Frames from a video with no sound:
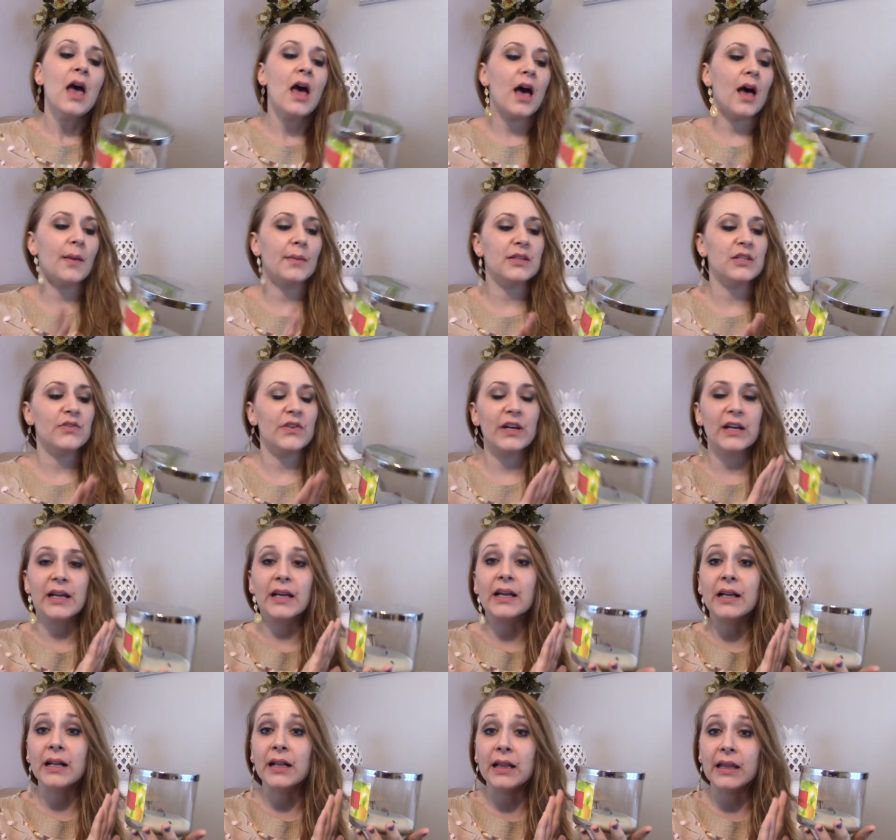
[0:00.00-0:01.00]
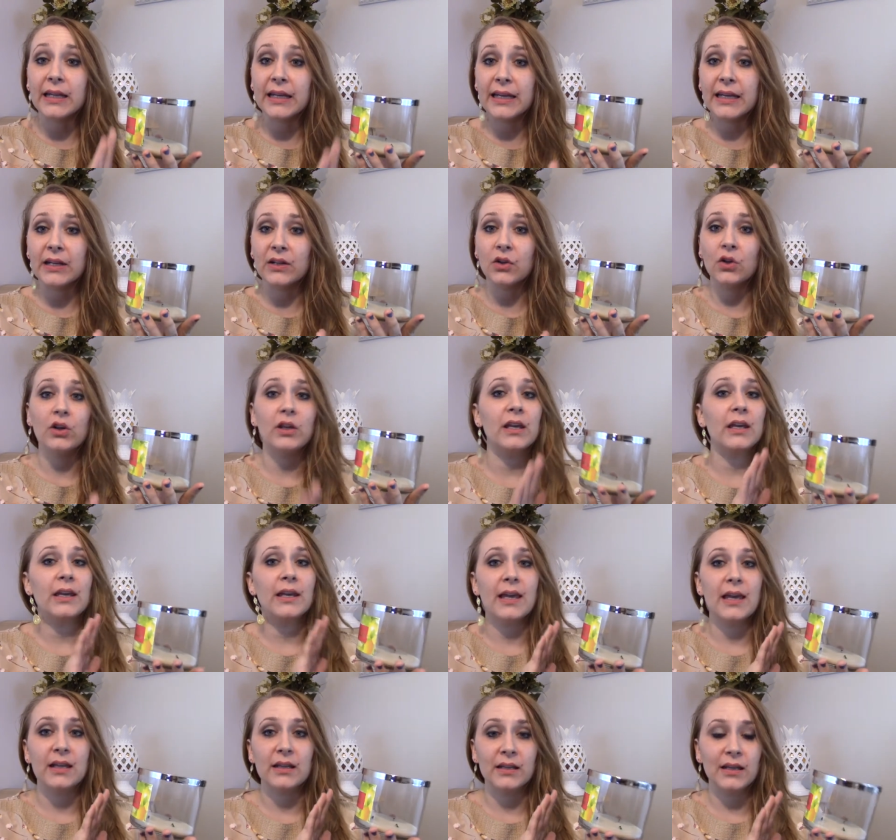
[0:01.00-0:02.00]
Um, it's very clean
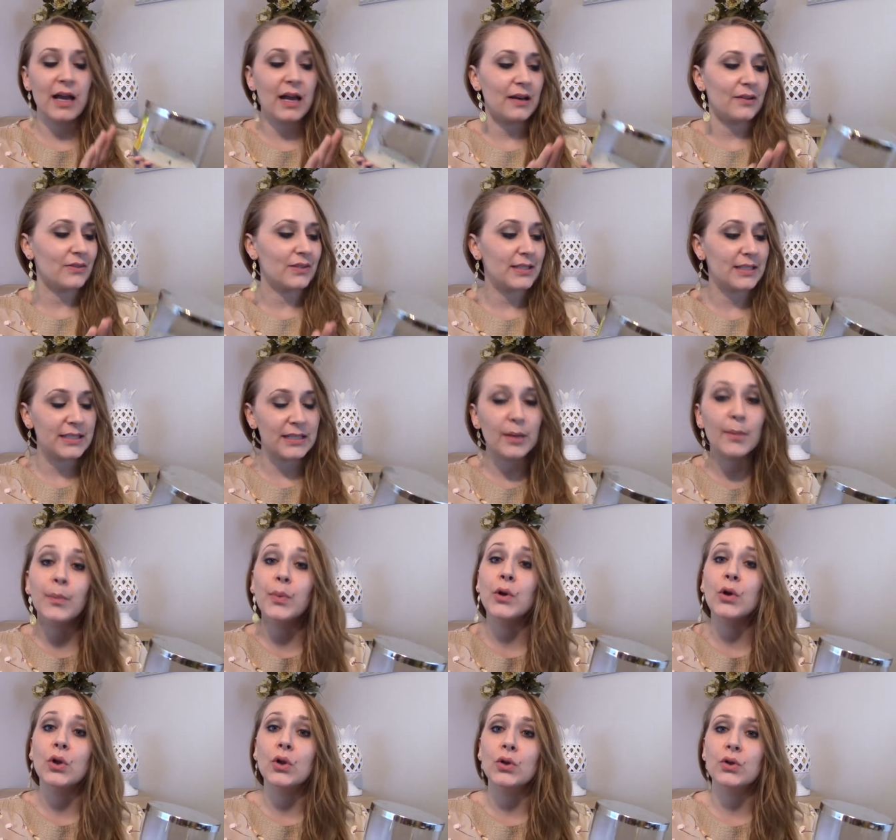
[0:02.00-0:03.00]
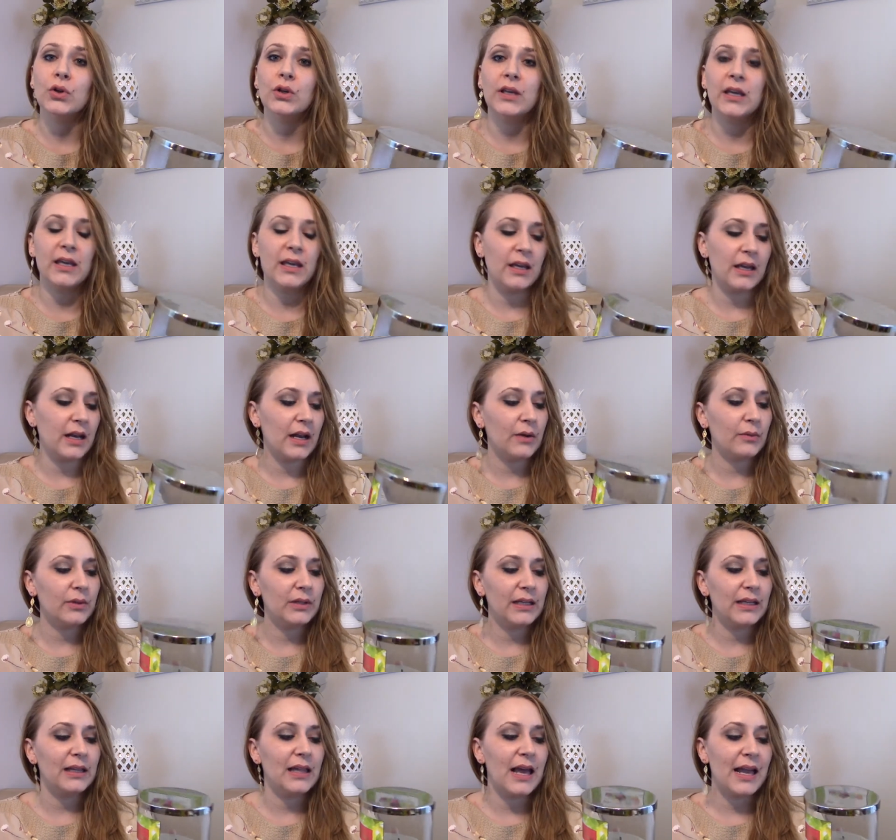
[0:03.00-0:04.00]
looking and kind of simple looking and I
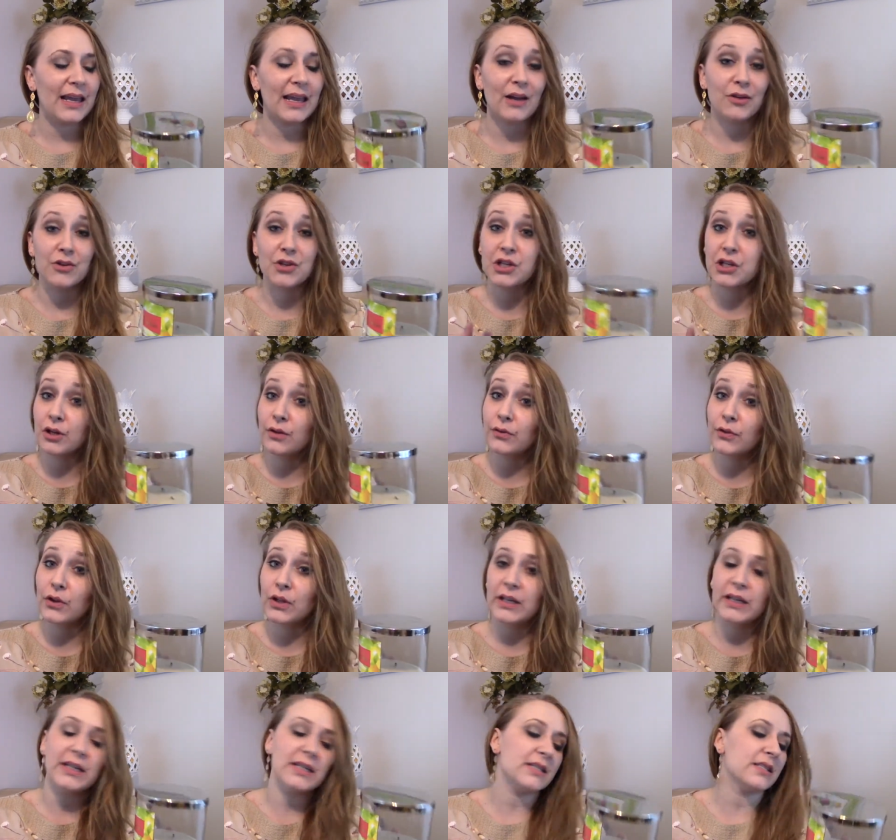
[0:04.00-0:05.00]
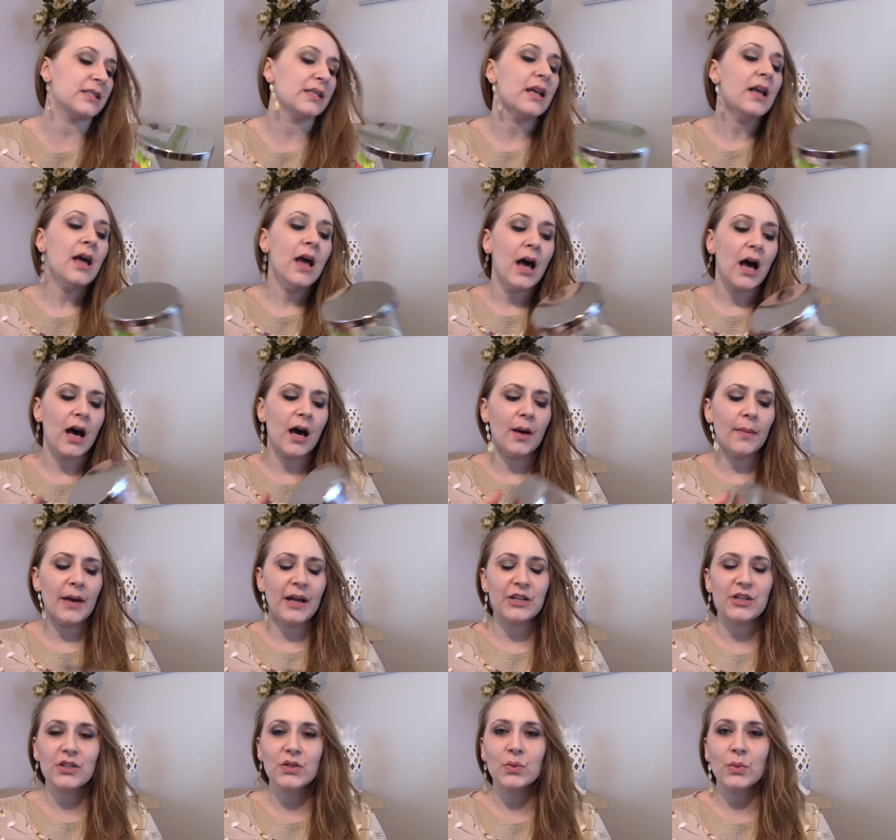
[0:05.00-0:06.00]
really like how cheerful it is. Um,
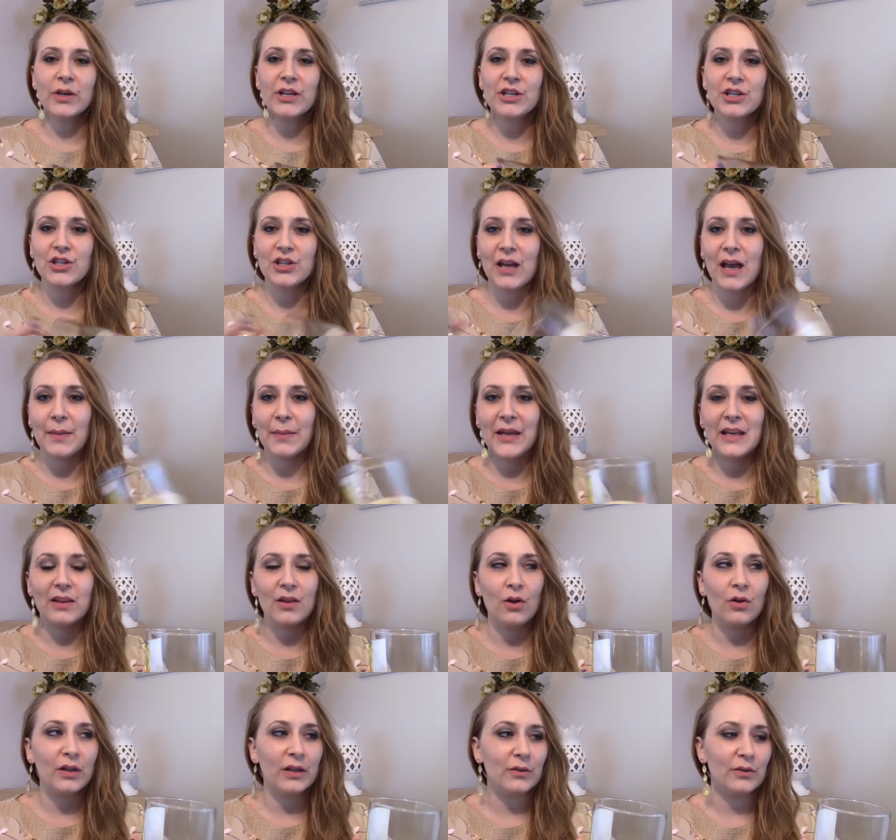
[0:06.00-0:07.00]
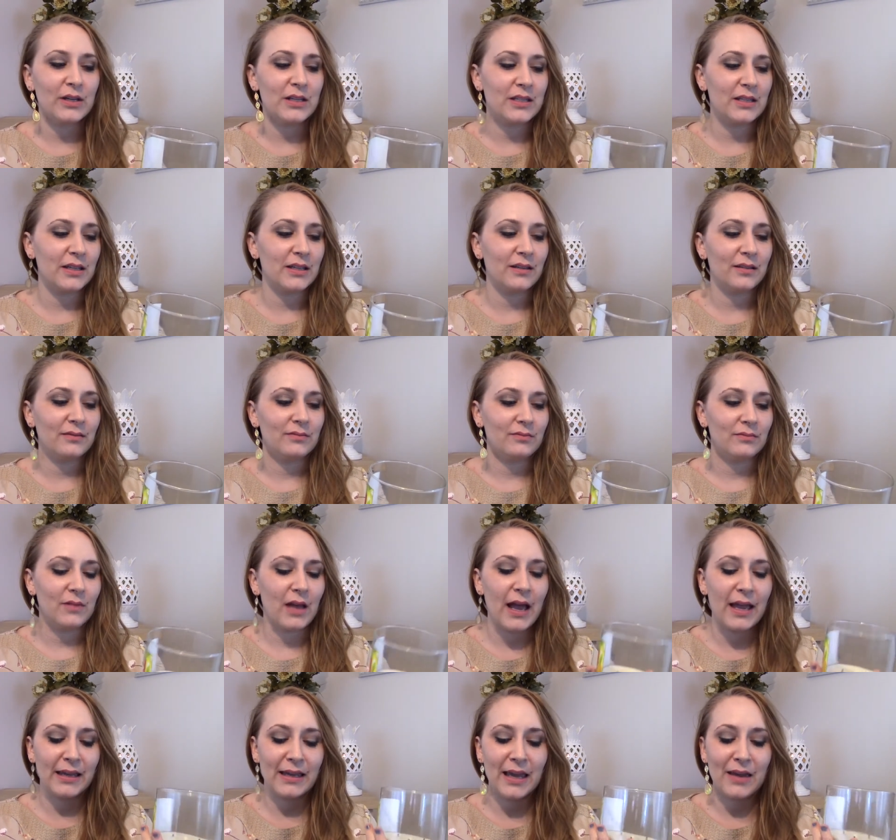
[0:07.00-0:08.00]
I just wish, I mean the only reason
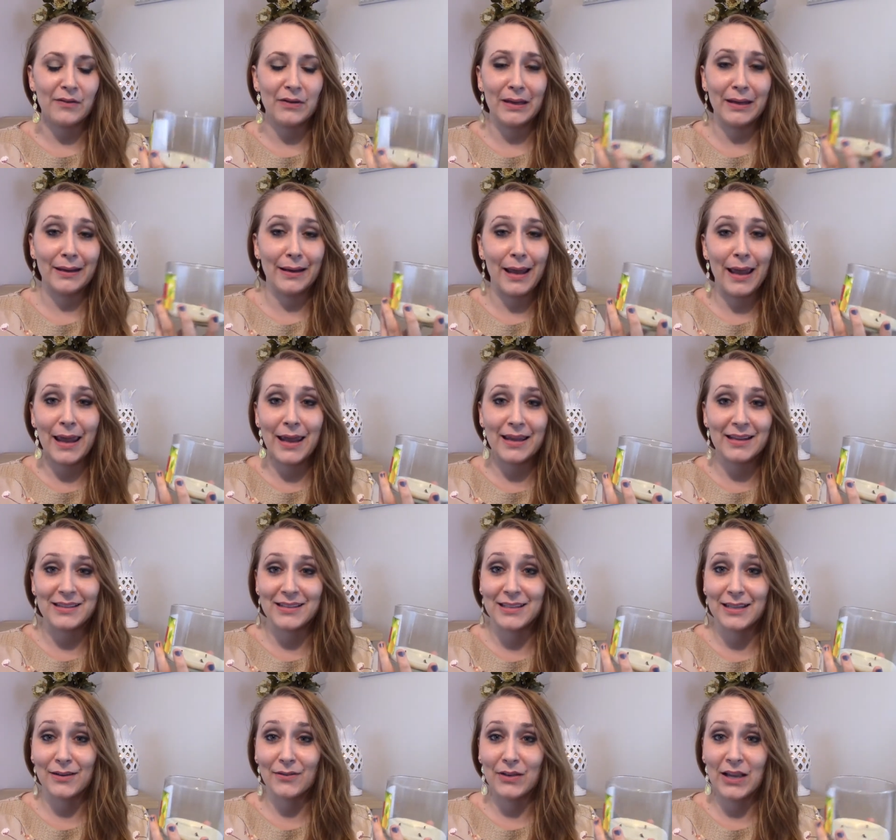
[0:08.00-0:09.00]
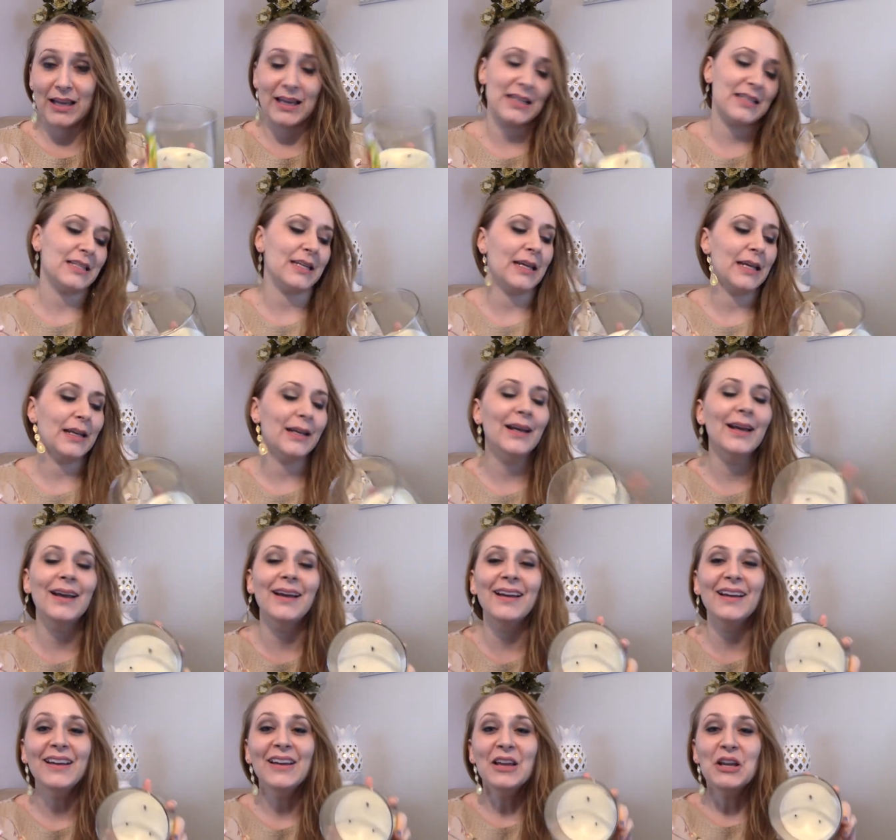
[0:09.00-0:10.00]
I gave it an 8 instead of like a
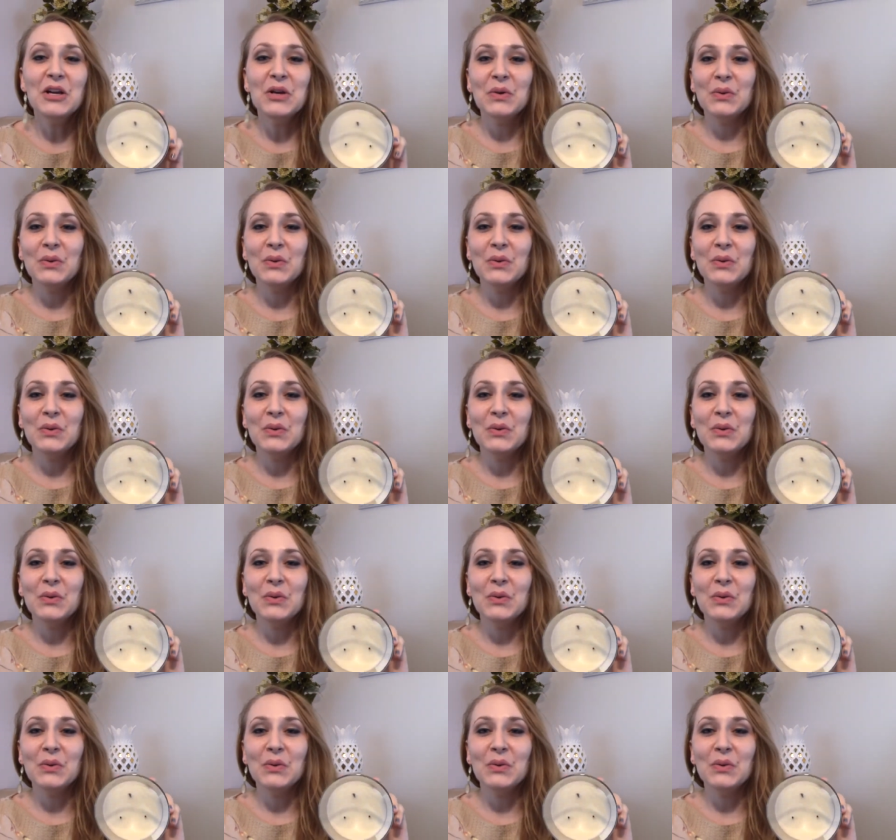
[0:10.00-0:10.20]
10